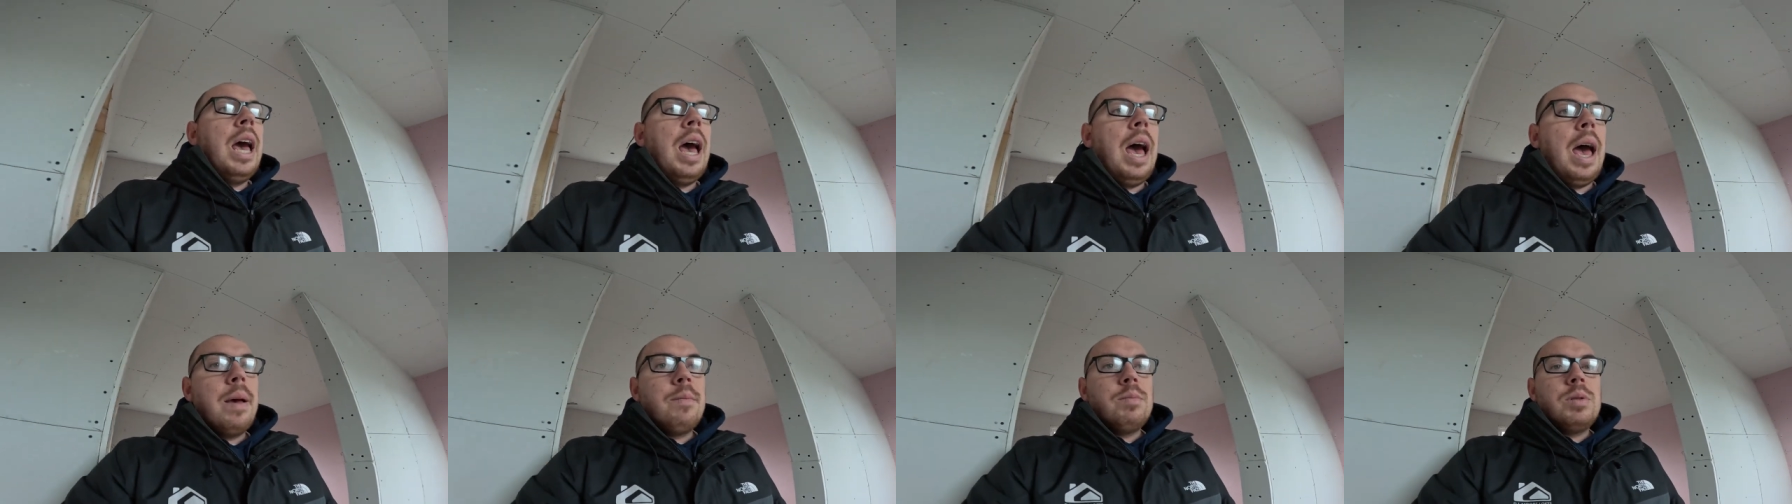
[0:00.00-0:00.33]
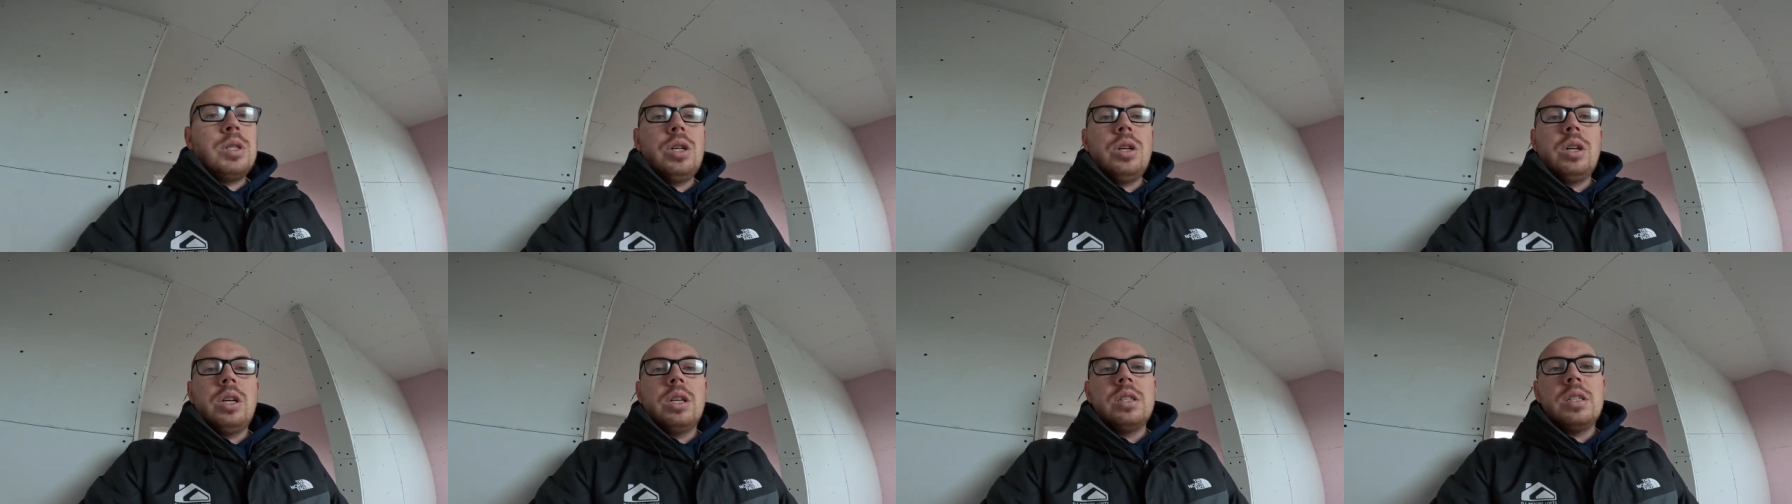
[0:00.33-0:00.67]
and
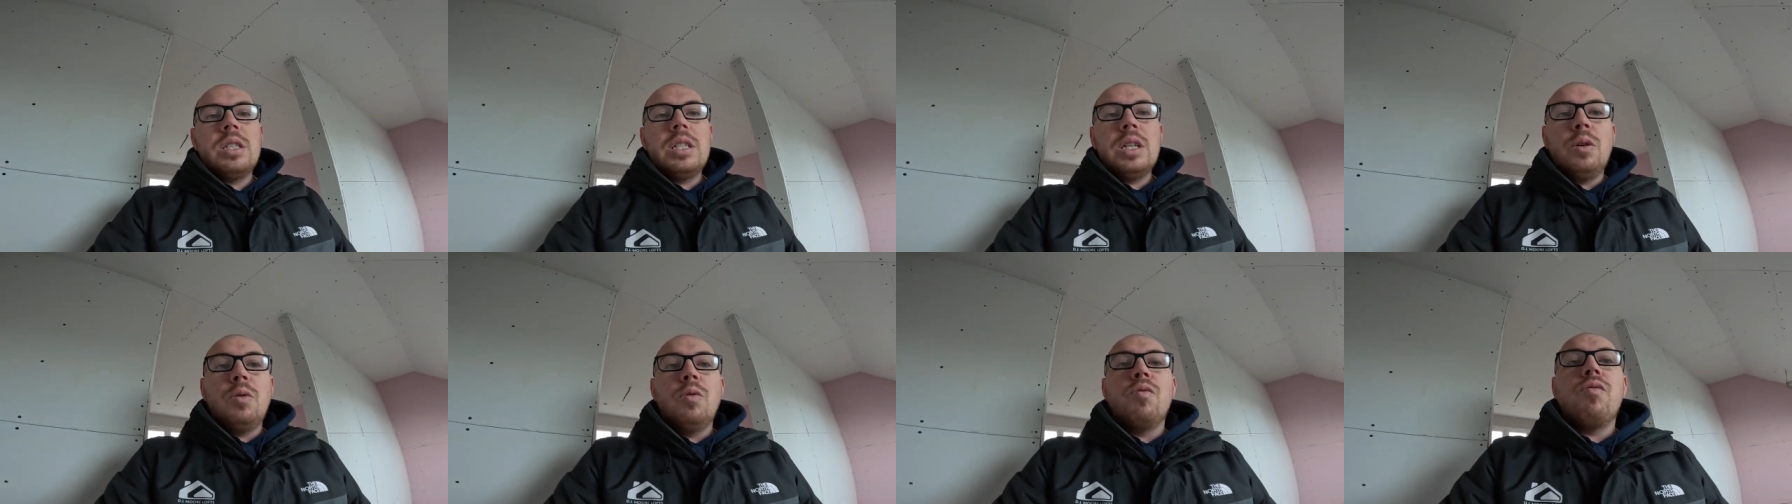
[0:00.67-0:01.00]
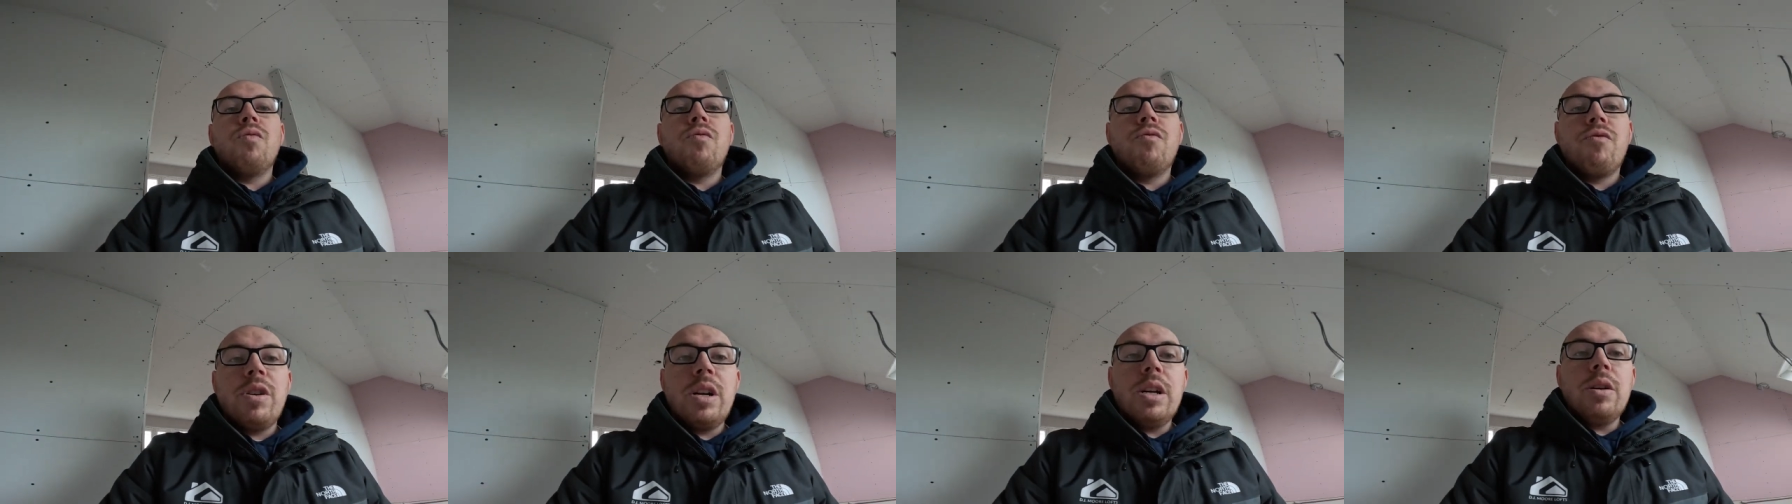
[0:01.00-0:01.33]
so you can still
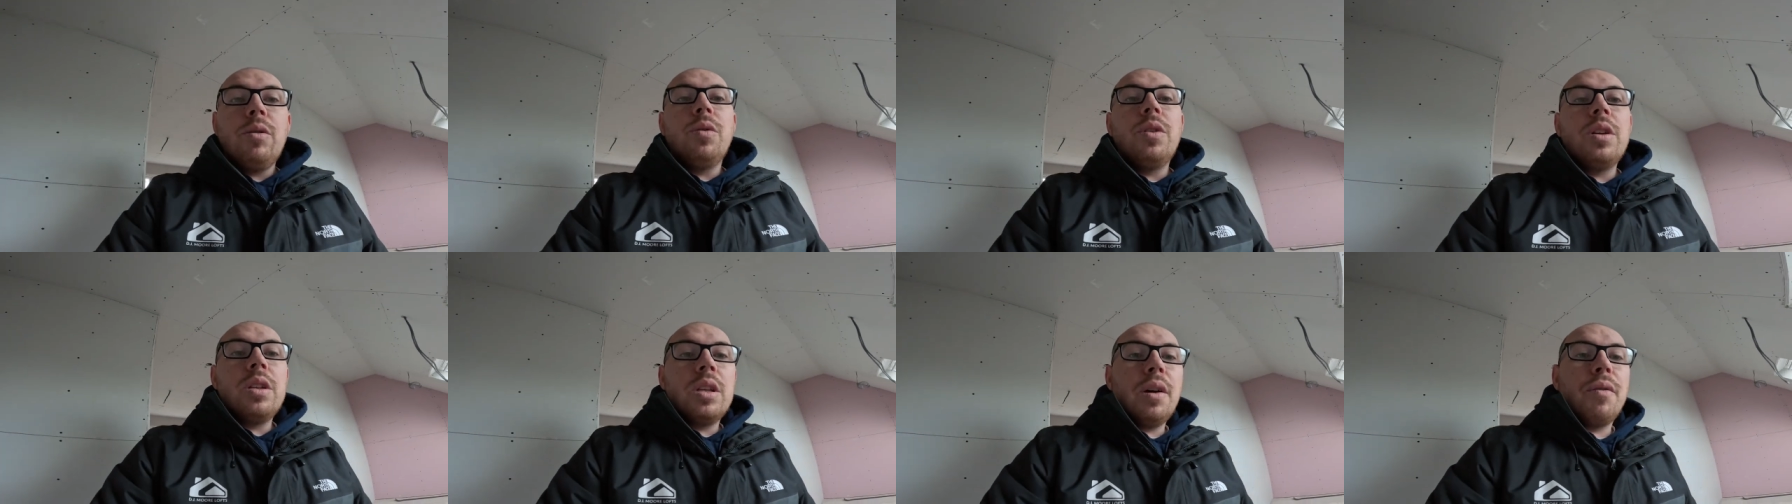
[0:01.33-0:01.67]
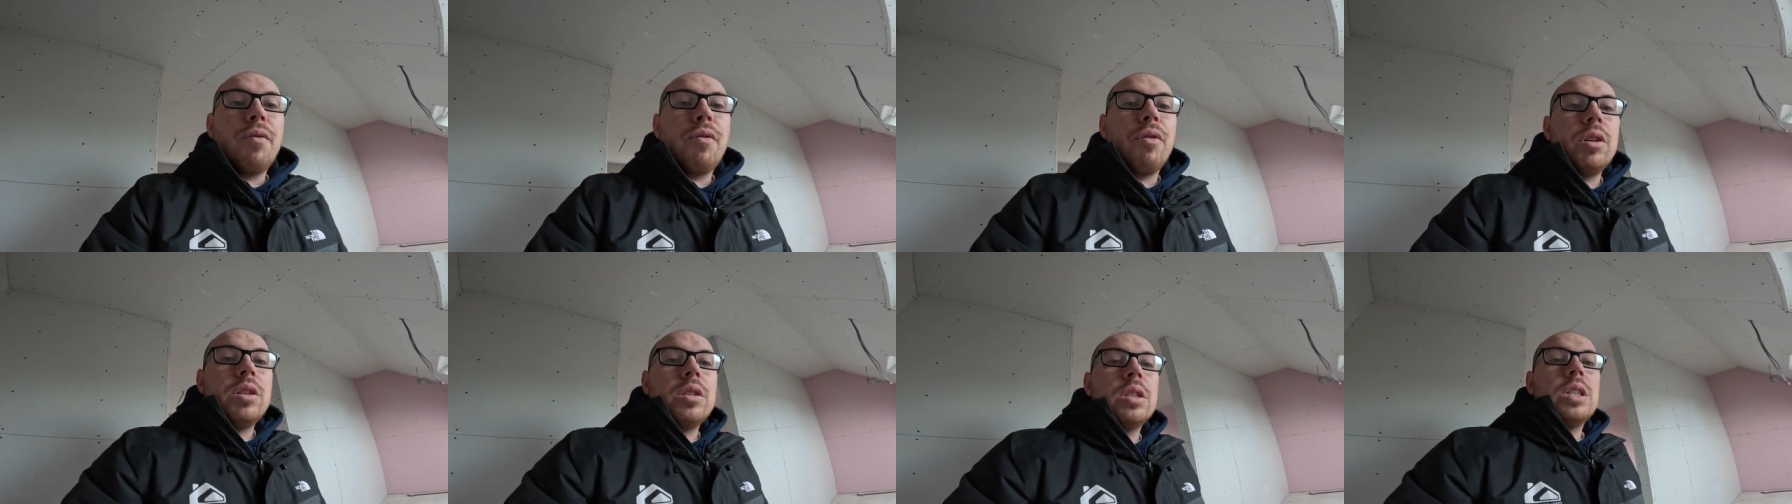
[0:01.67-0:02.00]
reel the
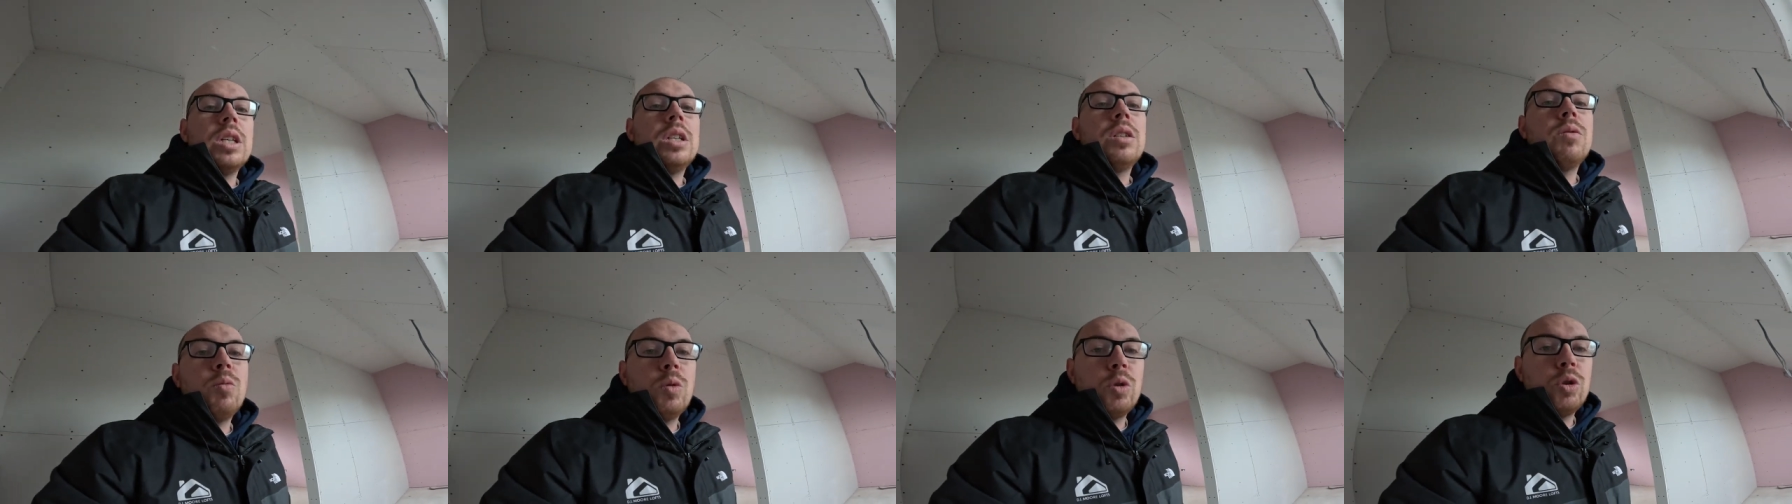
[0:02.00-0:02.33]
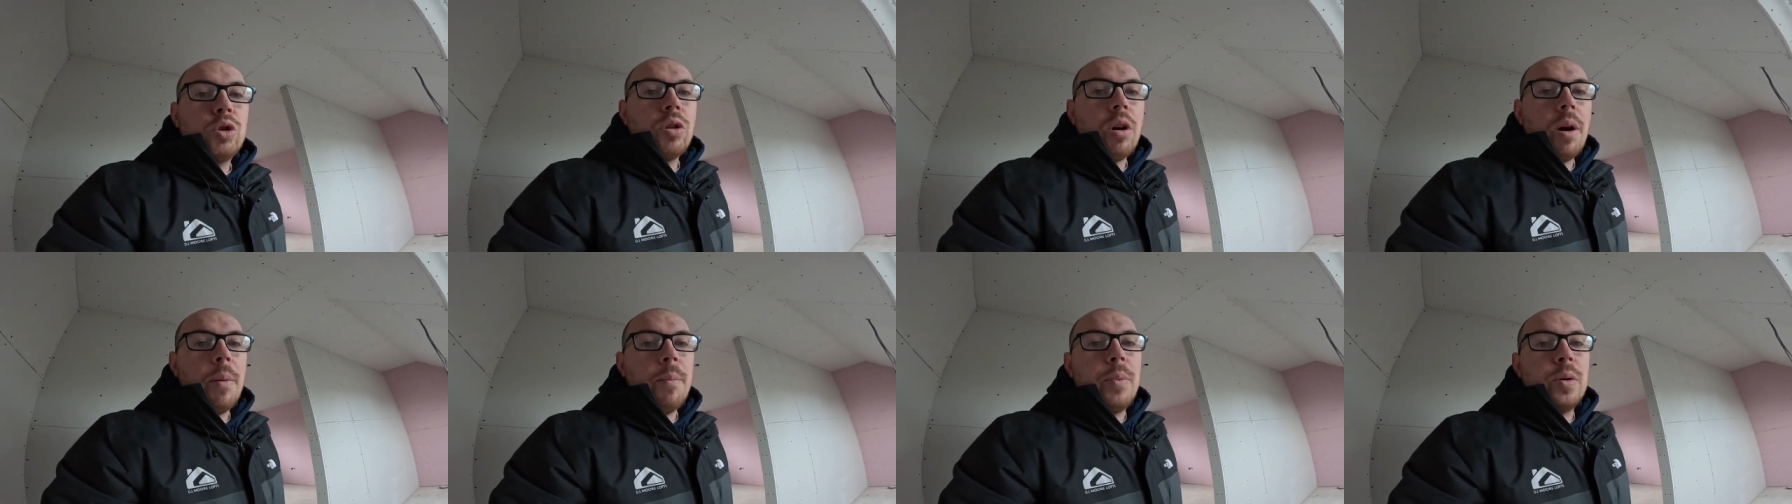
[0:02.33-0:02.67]
difference and we'll
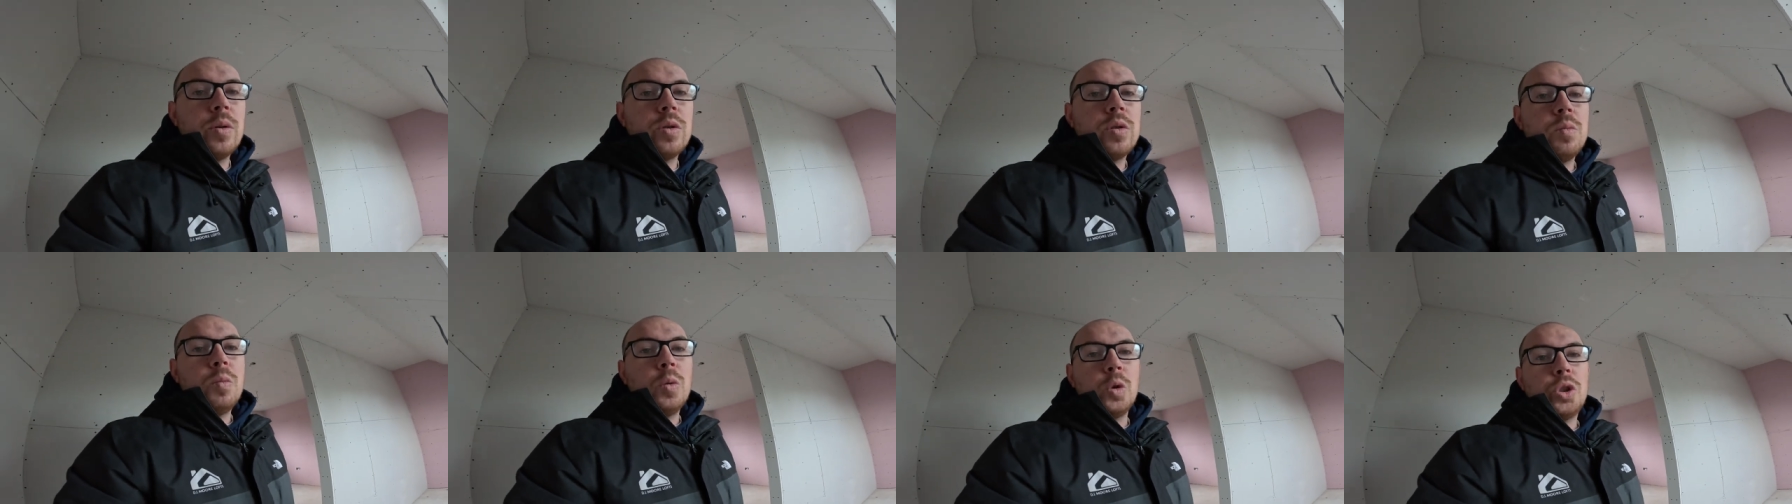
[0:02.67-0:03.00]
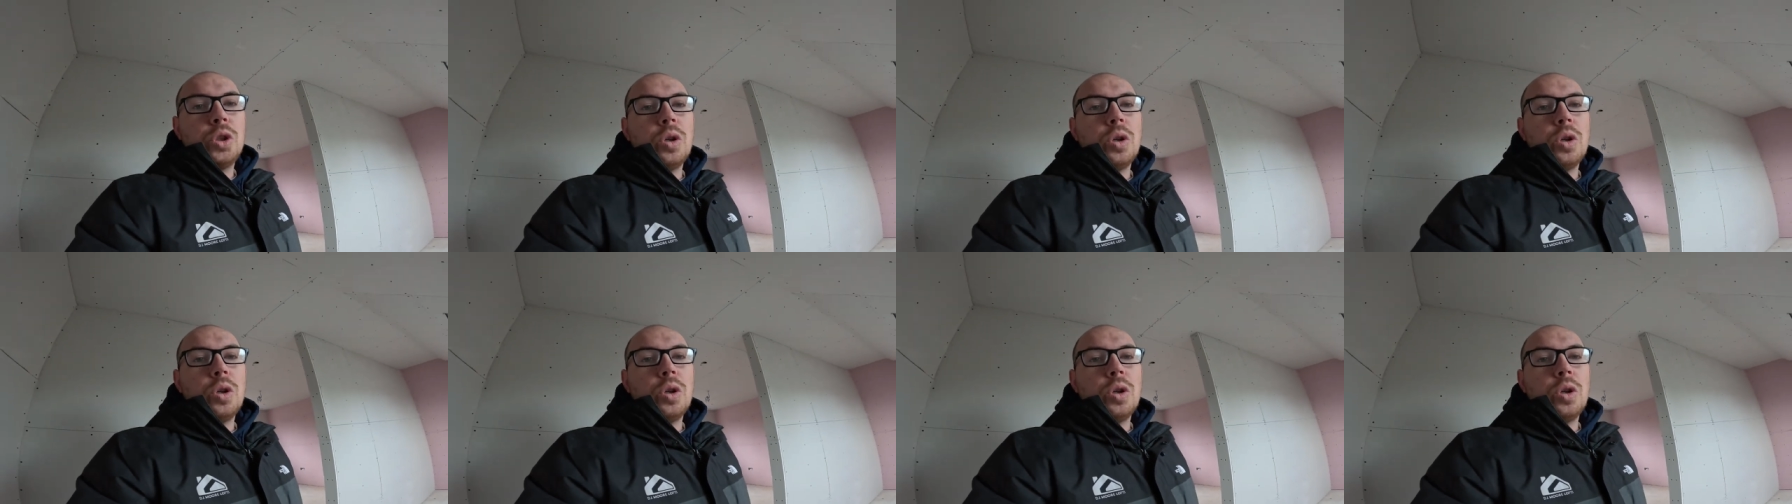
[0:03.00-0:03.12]
try and put some more